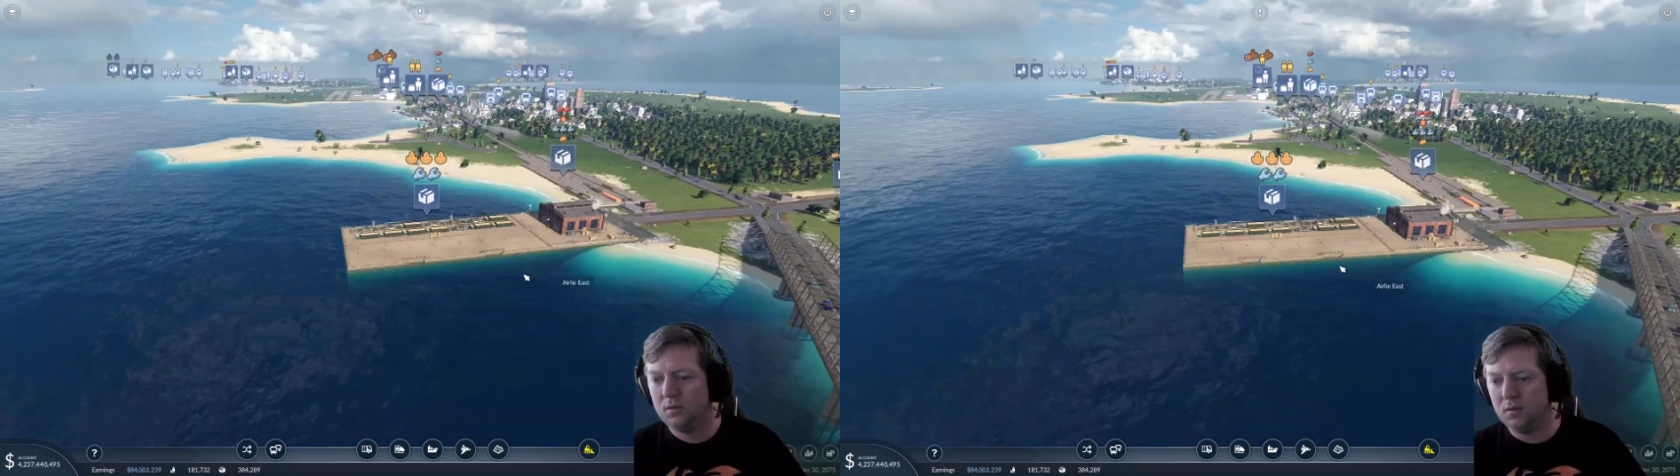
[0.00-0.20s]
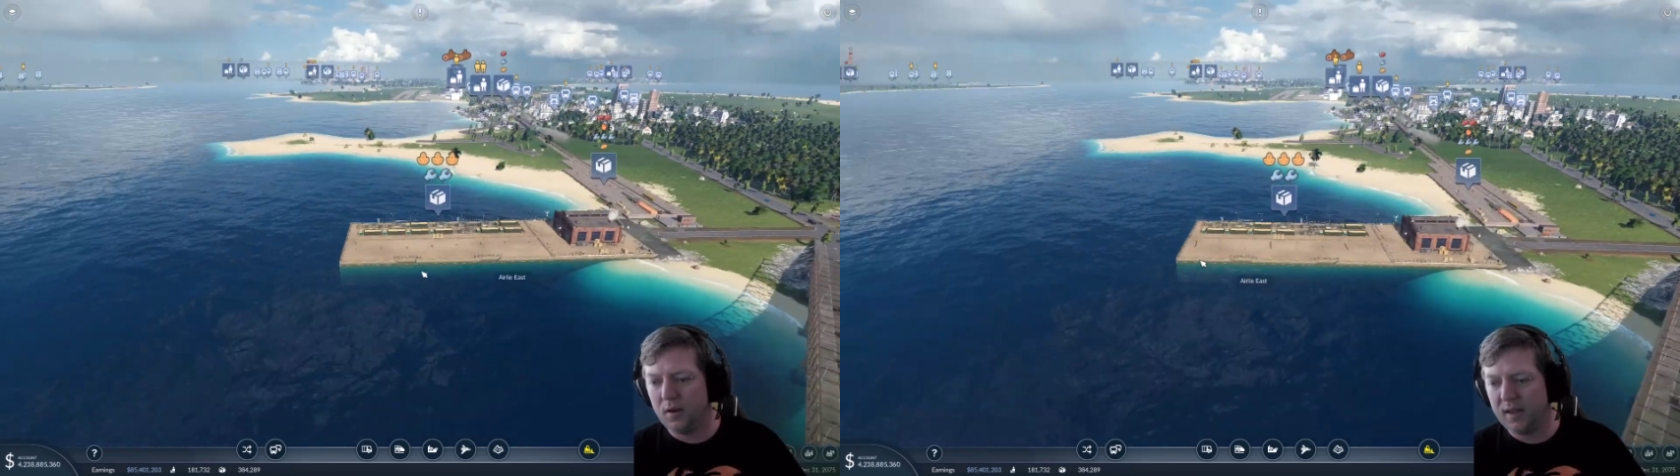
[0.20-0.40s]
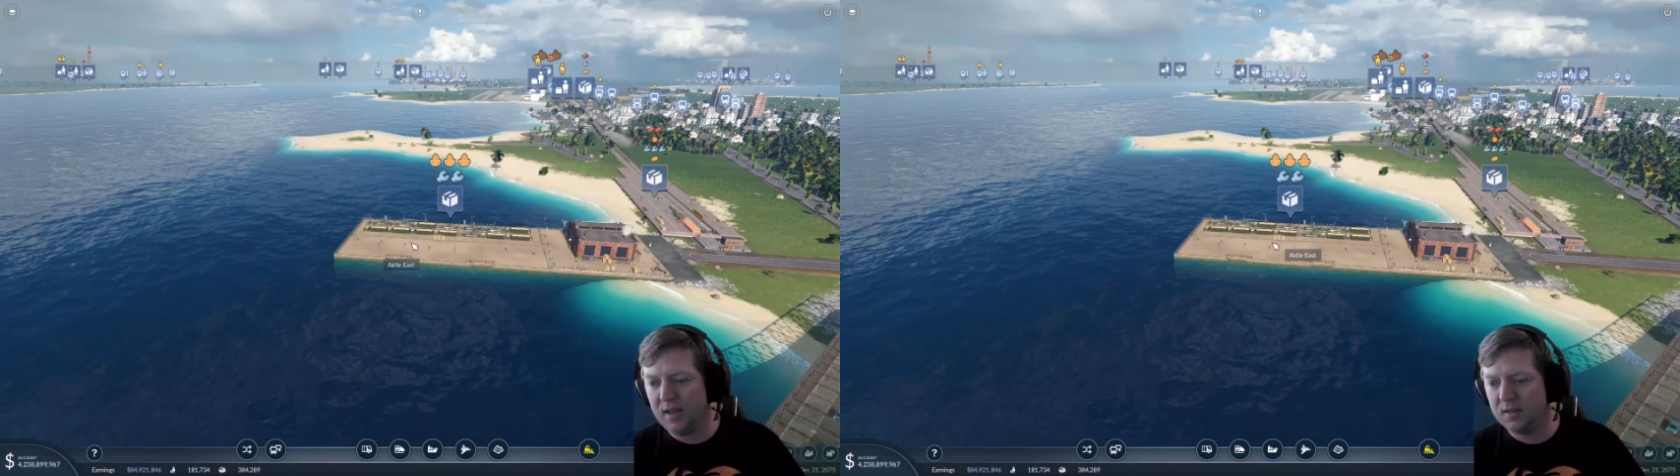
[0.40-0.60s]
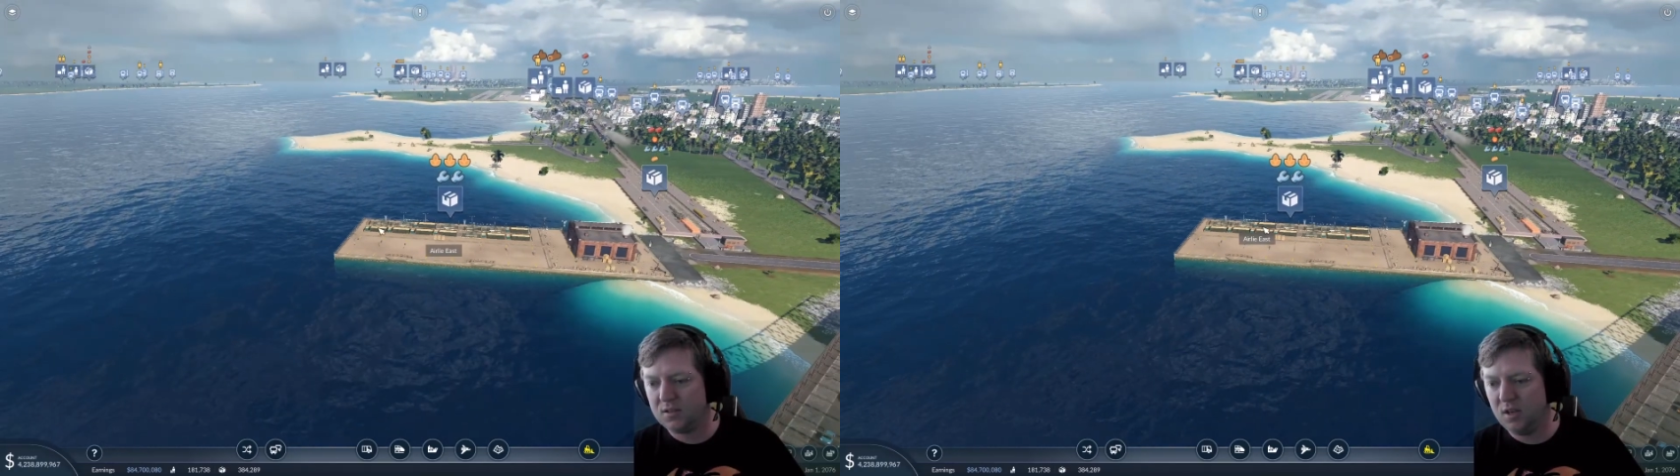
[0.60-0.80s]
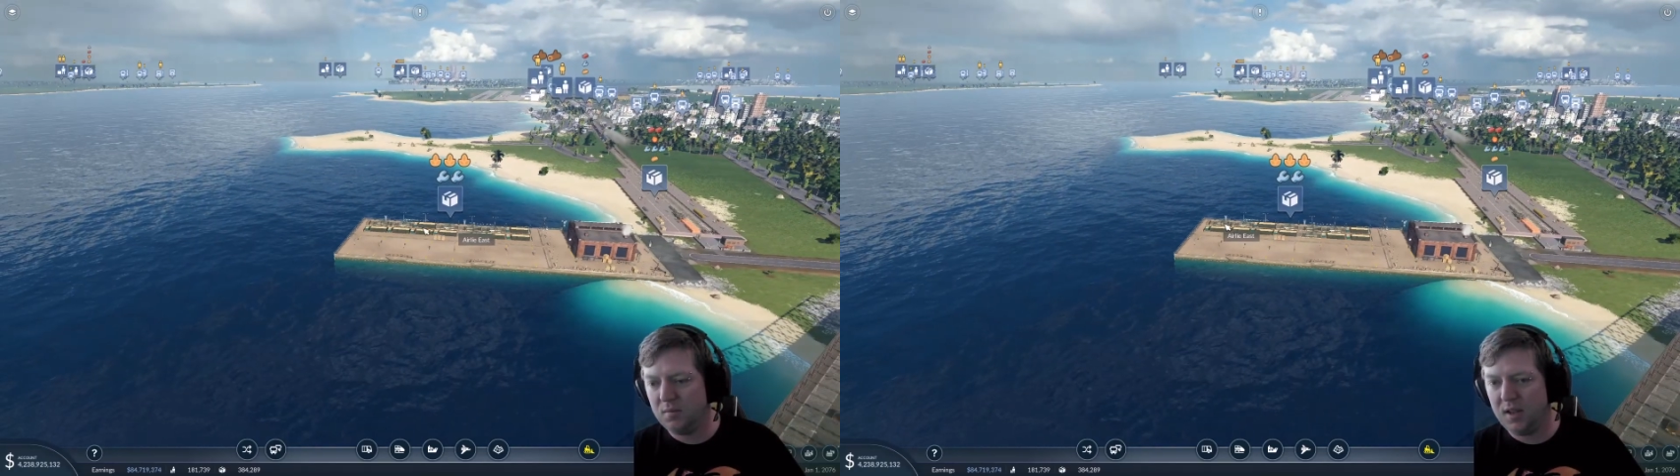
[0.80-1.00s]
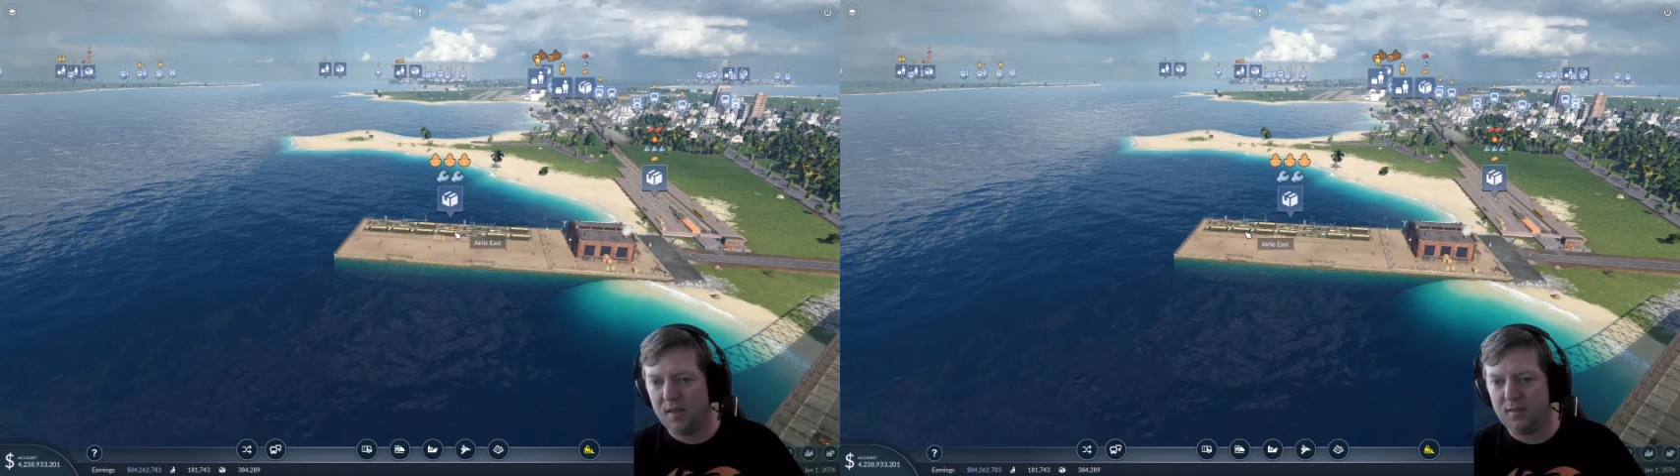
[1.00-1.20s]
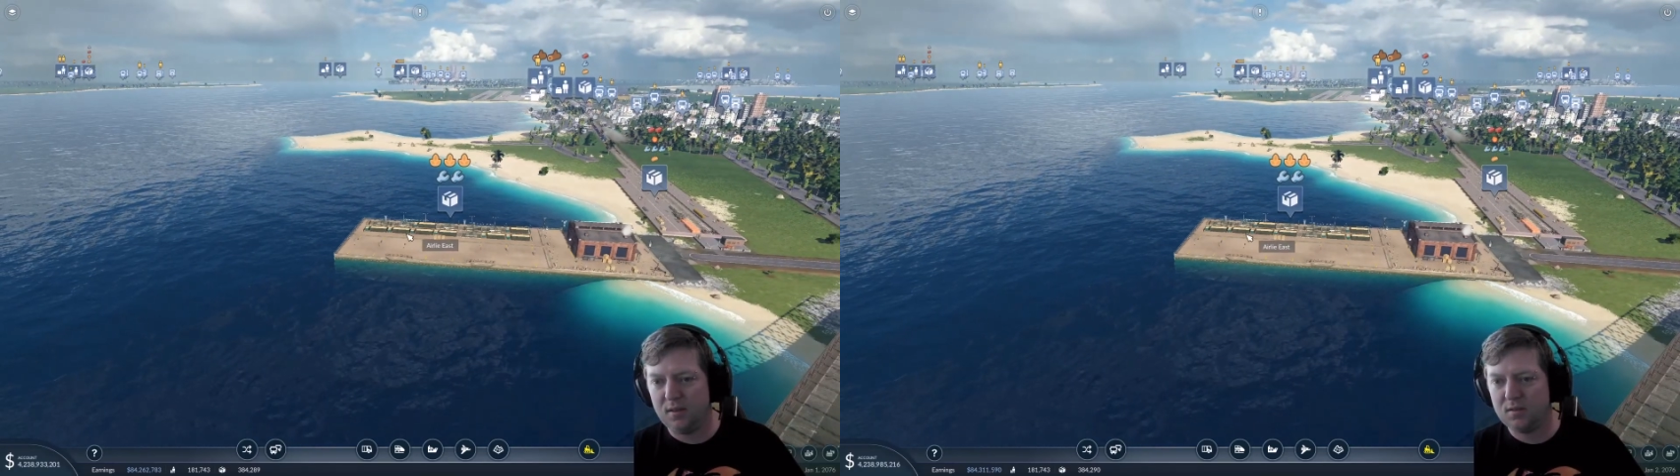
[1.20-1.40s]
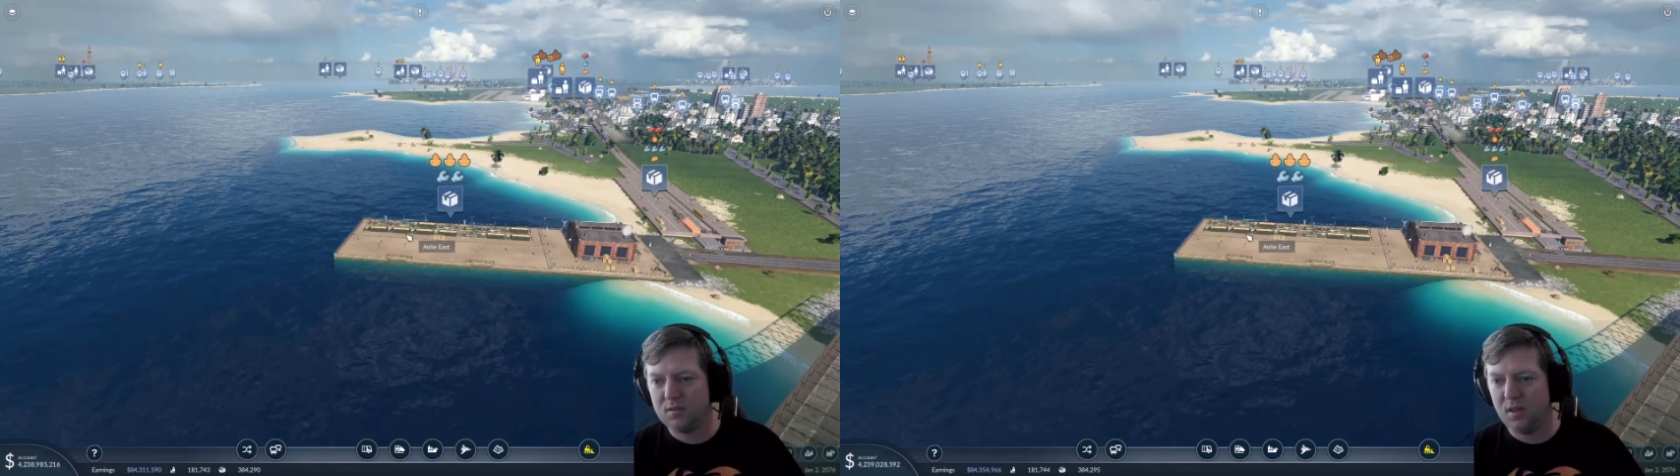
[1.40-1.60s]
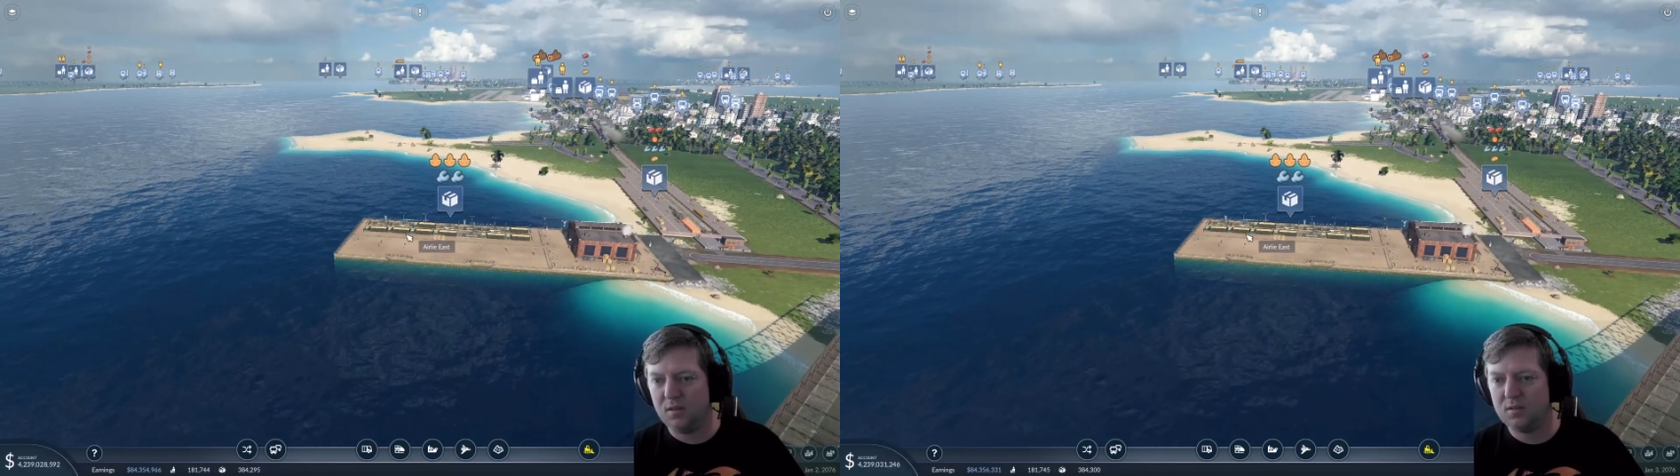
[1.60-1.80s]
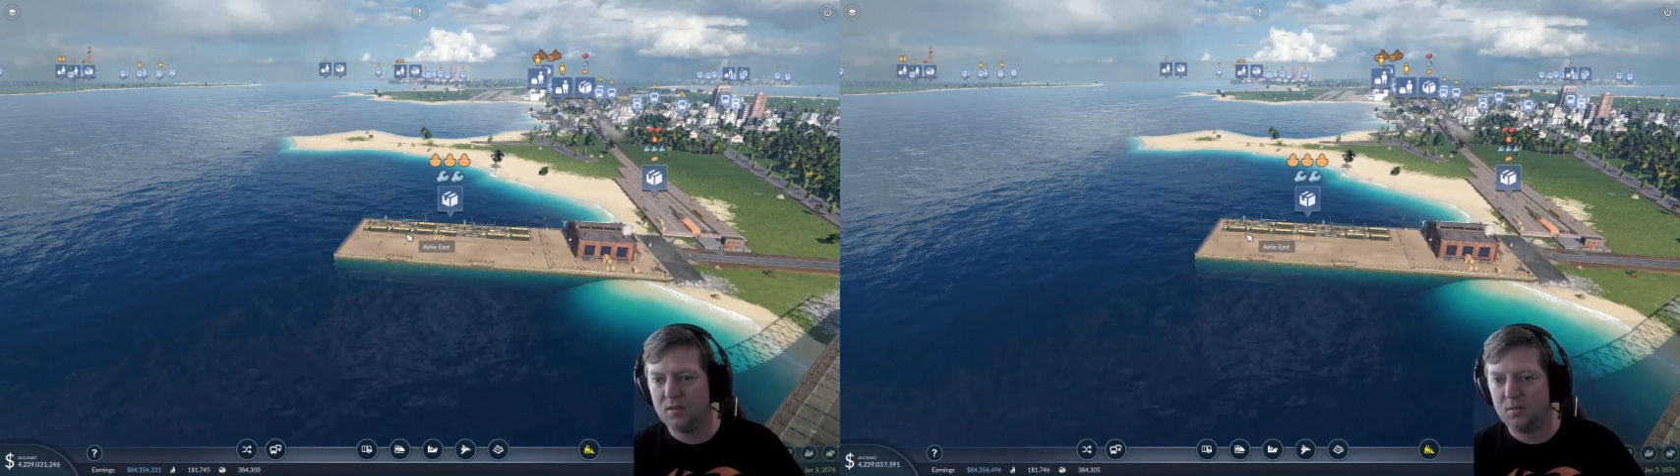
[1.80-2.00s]
I can't seem to get this
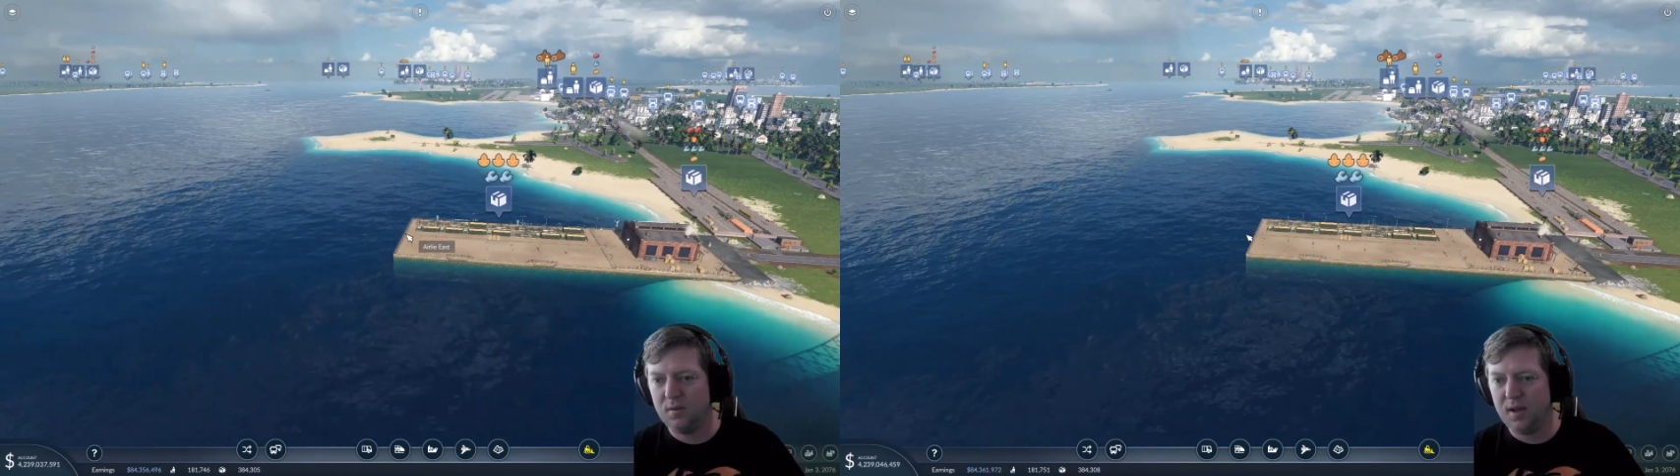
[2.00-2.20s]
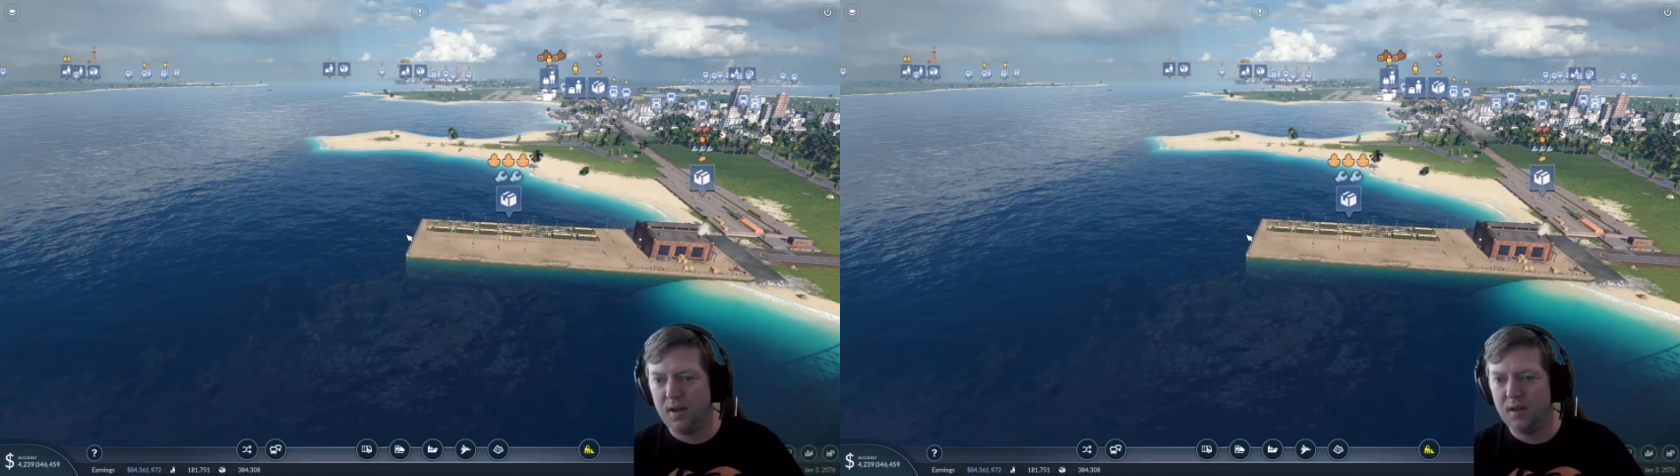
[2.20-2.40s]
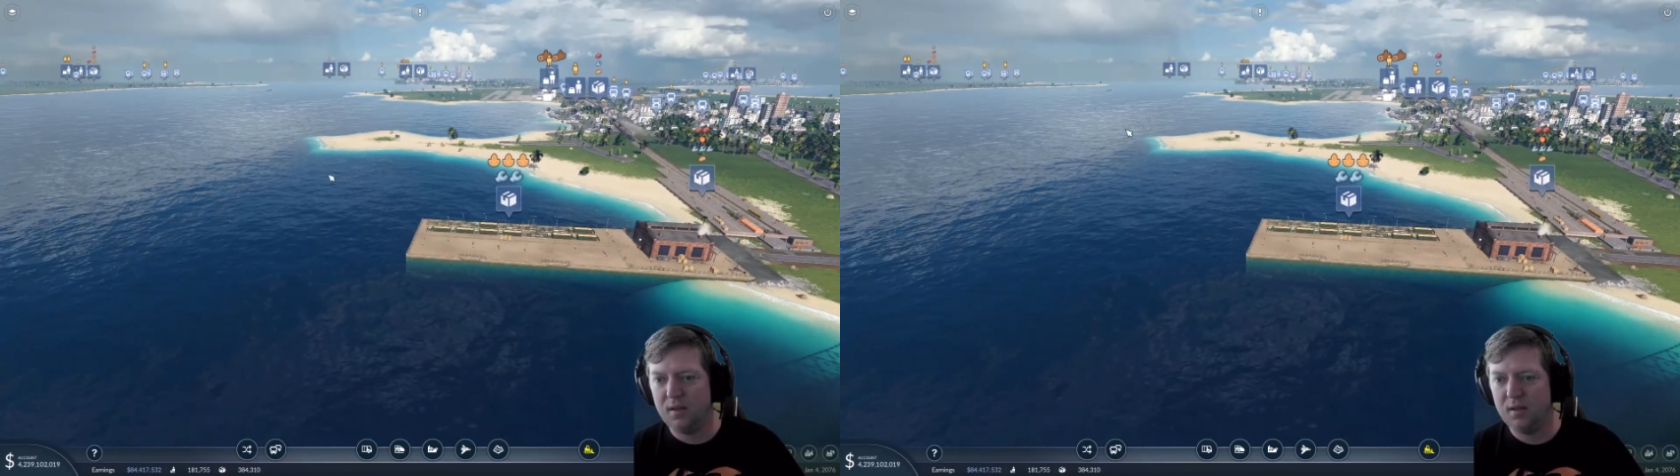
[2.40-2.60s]
thing to